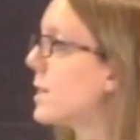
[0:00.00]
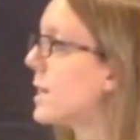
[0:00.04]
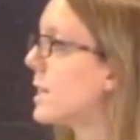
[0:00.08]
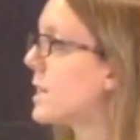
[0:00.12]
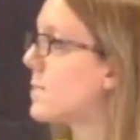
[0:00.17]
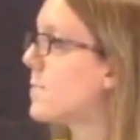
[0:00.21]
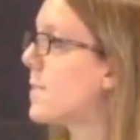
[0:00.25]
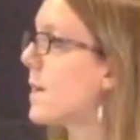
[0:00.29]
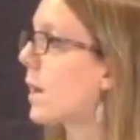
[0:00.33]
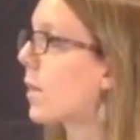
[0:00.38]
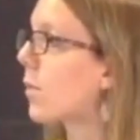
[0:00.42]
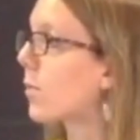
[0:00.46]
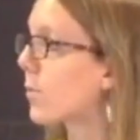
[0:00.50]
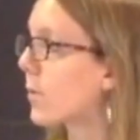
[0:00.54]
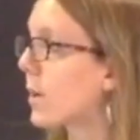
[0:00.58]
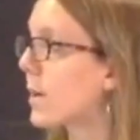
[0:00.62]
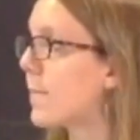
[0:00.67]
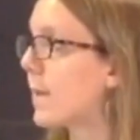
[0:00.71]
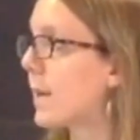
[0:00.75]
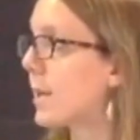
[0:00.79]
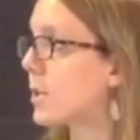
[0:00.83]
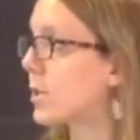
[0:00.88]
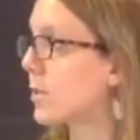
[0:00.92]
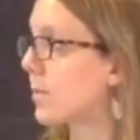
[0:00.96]
we need to make
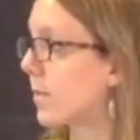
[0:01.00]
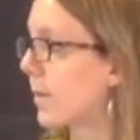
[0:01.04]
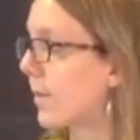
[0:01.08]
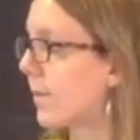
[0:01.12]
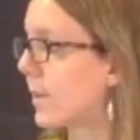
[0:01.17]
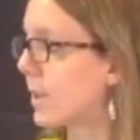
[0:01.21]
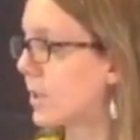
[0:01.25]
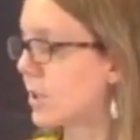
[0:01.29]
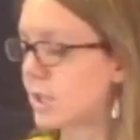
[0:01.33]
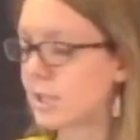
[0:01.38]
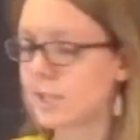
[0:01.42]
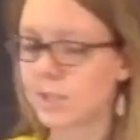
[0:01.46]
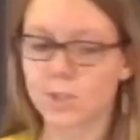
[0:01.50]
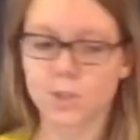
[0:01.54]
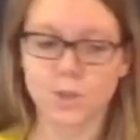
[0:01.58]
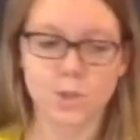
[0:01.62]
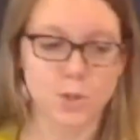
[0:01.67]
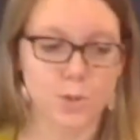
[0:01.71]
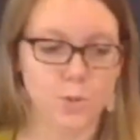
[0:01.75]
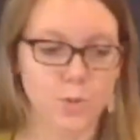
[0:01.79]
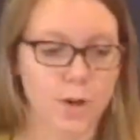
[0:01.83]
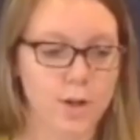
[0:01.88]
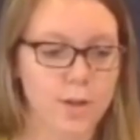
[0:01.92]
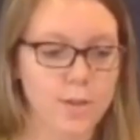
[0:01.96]
three major revisions
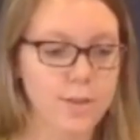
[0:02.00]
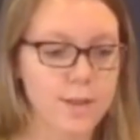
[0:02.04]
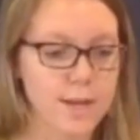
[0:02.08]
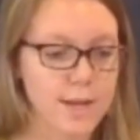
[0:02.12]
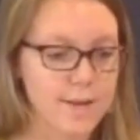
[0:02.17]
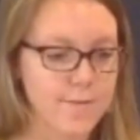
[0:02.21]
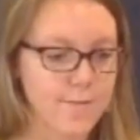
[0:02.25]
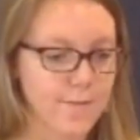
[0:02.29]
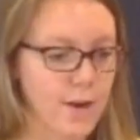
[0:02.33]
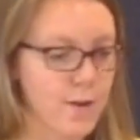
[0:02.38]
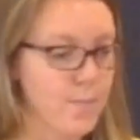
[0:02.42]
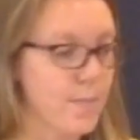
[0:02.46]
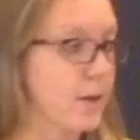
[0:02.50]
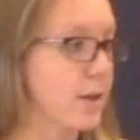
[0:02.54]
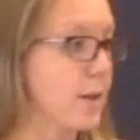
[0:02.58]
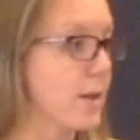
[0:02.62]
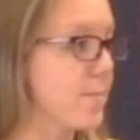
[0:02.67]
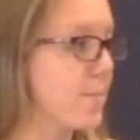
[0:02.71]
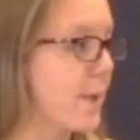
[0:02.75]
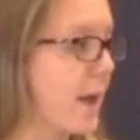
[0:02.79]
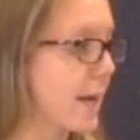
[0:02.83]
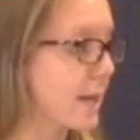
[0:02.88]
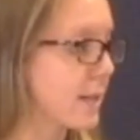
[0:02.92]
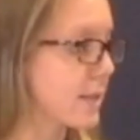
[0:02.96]
to the environmental
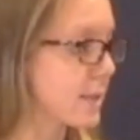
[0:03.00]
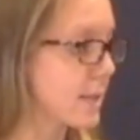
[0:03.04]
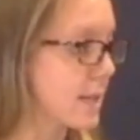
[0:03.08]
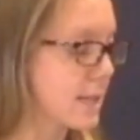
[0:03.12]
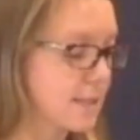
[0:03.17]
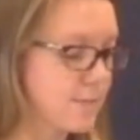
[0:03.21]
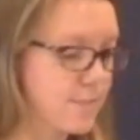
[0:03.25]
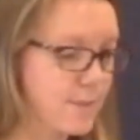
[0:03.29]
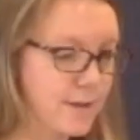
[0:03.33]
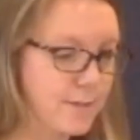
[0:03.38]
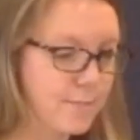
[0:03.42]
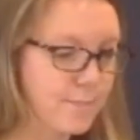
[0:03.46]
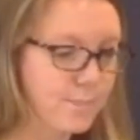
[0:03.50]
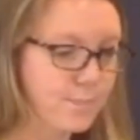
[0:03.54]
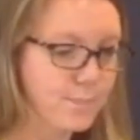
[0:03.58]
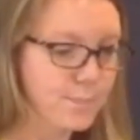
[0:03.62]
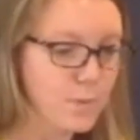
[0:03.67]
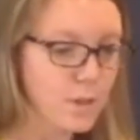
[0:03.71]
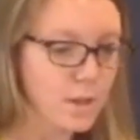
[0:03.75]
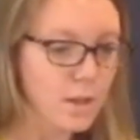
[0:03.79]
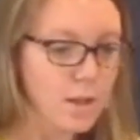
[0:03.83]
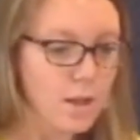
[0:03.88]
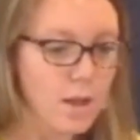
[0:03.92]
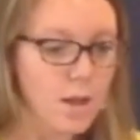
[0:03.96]
impact assessment.
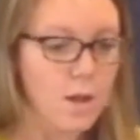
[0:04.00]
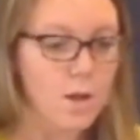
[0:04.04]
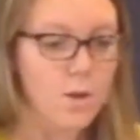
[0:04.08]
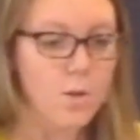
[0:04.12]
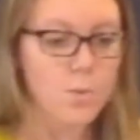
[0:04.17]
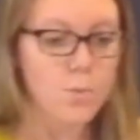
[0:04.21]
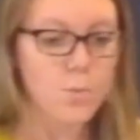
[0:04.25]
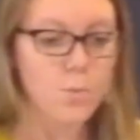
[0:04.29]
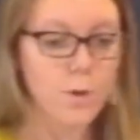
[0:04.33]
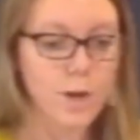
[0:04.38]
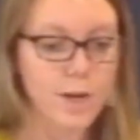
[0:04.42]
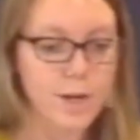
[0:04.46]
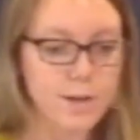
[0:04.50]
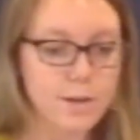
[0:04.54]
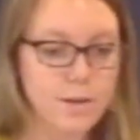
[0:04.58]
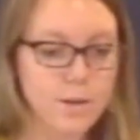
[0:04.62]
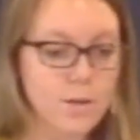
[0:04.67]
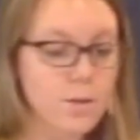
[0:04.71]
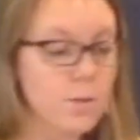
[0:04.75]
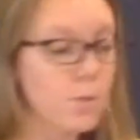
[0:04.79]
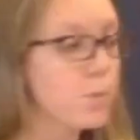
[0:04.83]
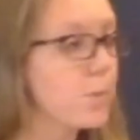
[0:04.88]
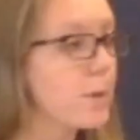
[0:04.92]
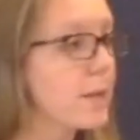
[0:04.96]
One,
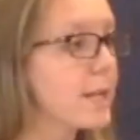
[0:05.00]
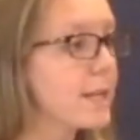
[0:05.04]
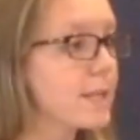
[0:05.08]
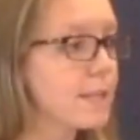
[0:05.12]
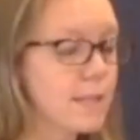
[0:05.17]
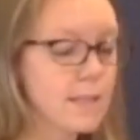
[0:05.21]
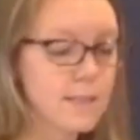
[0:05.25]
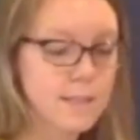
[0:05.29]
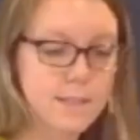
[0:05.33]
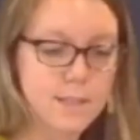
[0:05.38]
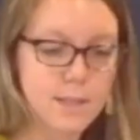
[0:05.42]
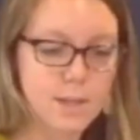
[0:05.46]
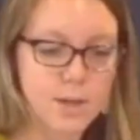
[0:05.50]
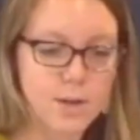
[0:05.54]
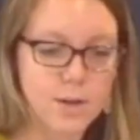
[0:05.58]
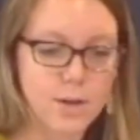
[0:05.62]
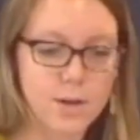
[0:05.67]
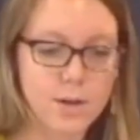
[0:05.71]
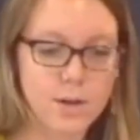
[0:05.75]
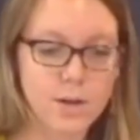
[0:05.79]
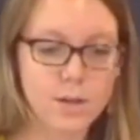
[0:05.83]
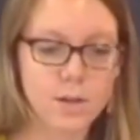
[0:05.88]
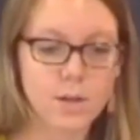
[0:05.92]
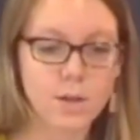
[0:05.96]
we need to
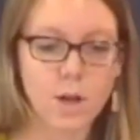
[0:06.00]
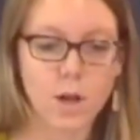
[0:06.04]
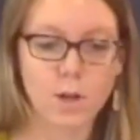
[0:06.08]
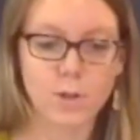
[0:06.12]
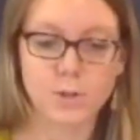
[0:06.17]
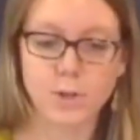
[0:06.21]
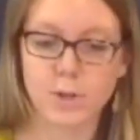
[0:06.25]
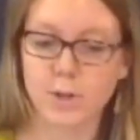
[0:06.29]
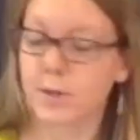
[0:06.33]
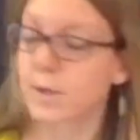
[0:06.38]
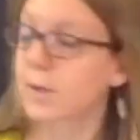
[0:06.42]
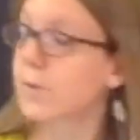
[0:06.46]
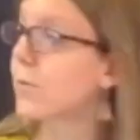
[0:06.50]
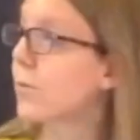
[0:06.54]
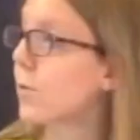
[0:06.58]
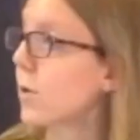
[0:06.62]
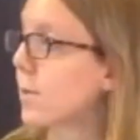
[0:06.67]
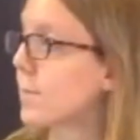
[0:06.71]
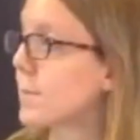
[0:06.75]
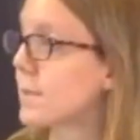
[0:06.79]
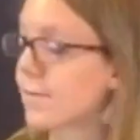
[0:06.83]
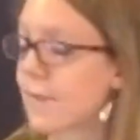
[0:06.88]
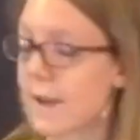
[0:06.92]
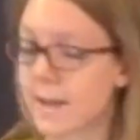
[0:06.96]
consider alternative
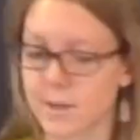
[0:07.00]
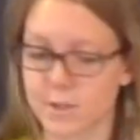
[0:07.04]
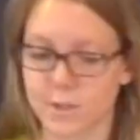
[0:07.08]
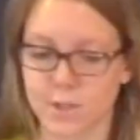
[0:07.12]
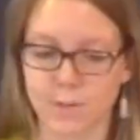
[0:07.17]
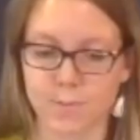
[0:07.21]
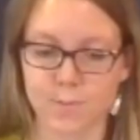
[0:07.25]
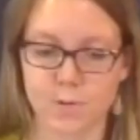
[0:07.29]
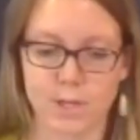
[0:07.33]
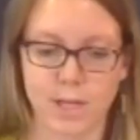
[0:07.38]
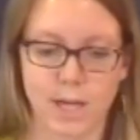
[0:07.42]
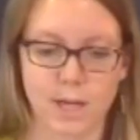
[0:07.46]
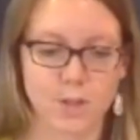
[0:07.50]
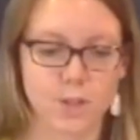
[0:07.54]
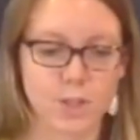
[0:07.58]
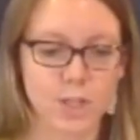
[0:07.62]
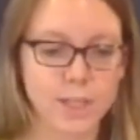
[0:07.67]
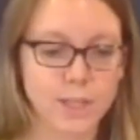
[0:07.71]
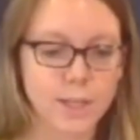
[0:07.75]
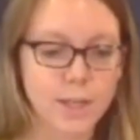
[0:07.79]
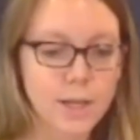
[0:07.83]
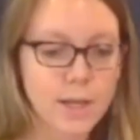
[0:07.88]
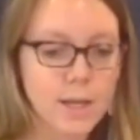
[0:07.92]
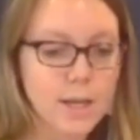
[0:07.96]
forms of energy
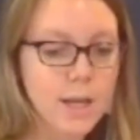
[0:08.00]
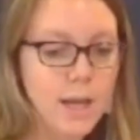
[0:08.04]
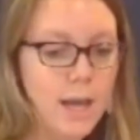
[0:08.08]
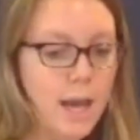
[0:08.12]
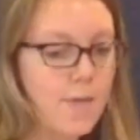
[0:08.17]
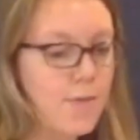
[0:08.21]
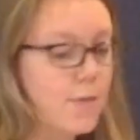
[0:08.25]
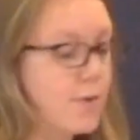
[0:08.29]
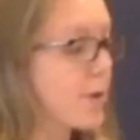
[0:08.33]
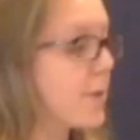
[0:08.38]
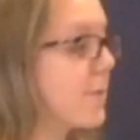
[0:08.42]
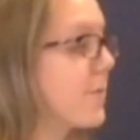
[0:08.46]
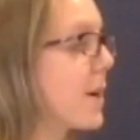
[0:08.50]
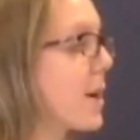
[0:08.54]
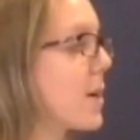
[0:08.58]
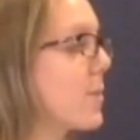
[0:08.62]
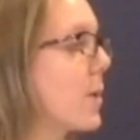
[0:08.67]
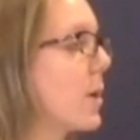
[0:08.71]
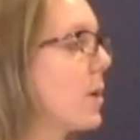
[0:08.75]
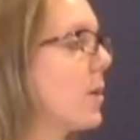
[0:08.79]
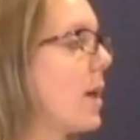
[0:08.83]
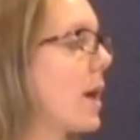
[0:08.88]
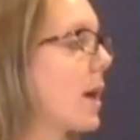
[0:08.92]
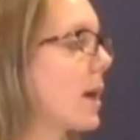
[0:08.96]
production and their
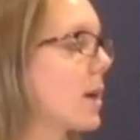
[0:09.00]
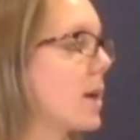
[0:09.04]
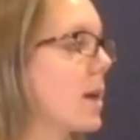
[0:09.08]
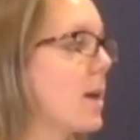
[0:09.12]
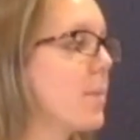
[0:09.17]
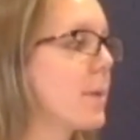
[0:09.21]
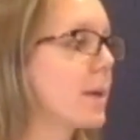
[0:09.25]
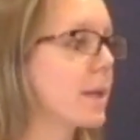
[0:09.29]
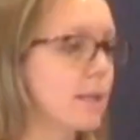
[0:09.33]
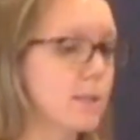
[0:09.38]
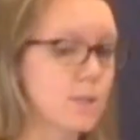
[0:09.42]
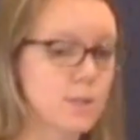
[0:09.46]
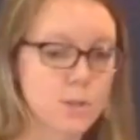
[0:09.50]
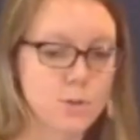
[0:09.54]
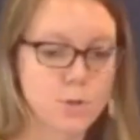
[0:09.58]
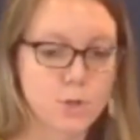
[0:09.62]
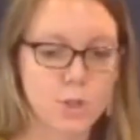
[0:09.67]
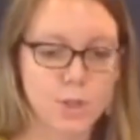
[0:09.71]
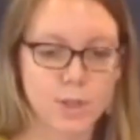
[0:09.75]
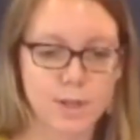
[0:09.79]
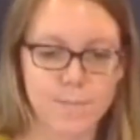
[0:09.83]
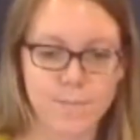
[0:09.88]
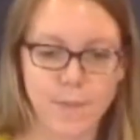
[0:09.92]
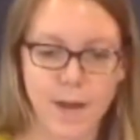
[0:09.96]
environmental, economic, and
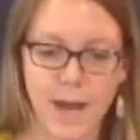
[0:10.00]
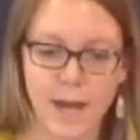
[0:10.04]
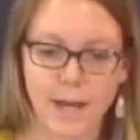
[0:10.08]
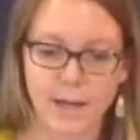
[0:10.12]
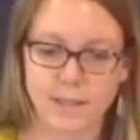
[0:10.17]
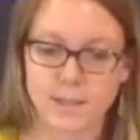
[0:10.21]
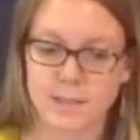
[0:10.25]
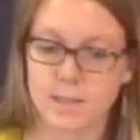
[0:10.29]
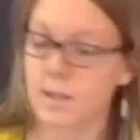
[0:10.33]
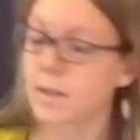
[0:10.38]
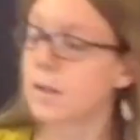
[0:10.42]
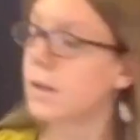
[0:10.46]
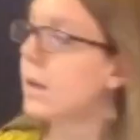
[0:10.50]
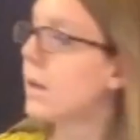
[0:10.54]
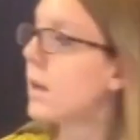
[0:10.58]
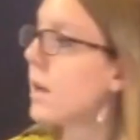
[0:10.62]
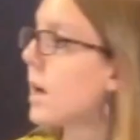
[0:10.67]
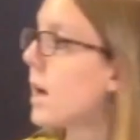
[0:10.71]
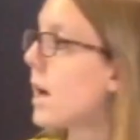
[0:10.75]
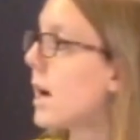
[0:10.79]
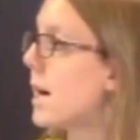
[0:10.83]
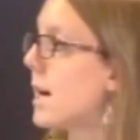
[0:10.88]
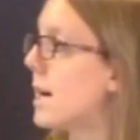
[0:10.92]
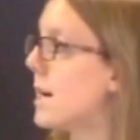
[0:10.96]
social impacts
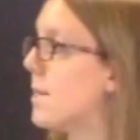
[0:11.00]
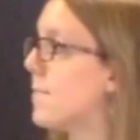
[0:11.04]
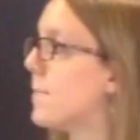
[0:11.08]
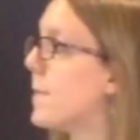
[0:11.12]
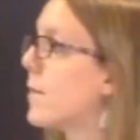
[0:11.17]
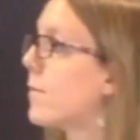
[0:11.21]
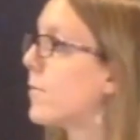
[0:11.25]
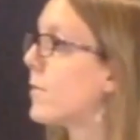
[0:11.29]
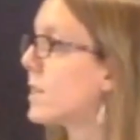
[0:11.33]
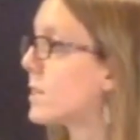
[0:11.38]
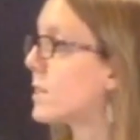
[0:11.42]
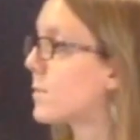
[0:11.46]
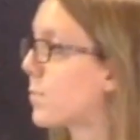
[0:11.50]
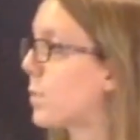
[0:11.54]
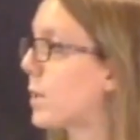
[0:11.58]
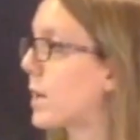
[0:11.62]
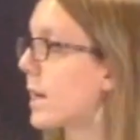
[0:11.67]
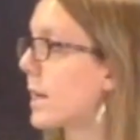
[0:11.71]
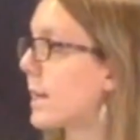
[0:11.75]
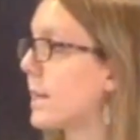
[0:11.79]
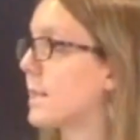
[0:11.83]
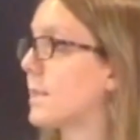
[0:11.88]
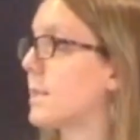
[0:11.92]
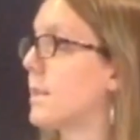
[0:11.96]
um, if this
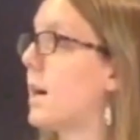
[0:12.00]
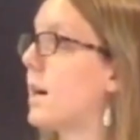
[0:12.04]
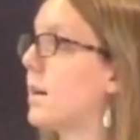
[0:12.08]
plant is